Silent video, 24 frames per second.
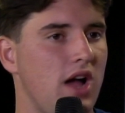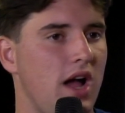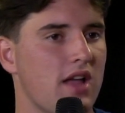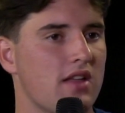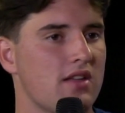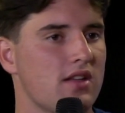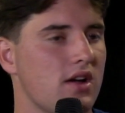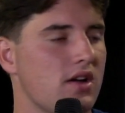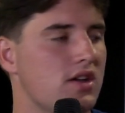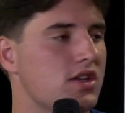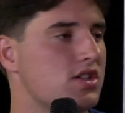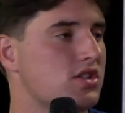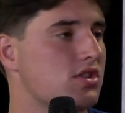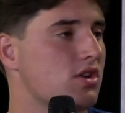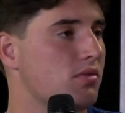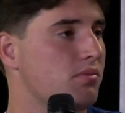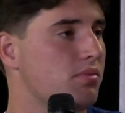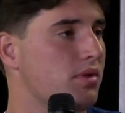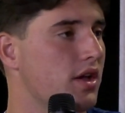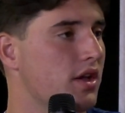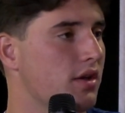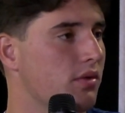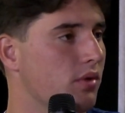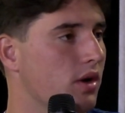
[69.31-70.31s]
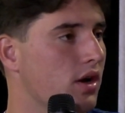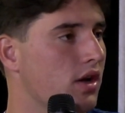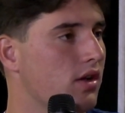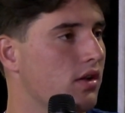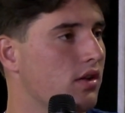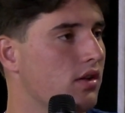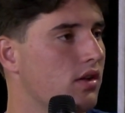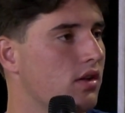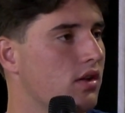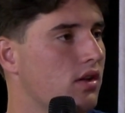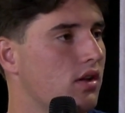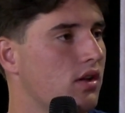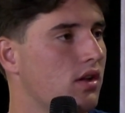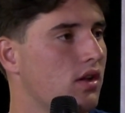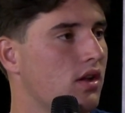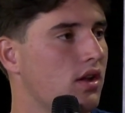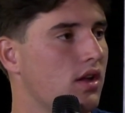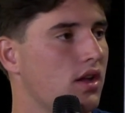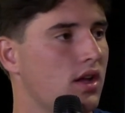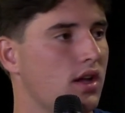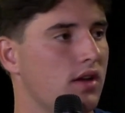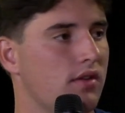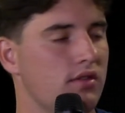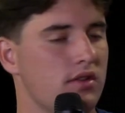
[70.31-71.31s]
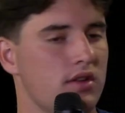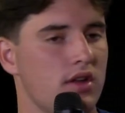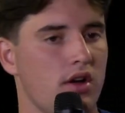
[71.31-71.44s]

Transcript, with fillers: I thought he still played well, even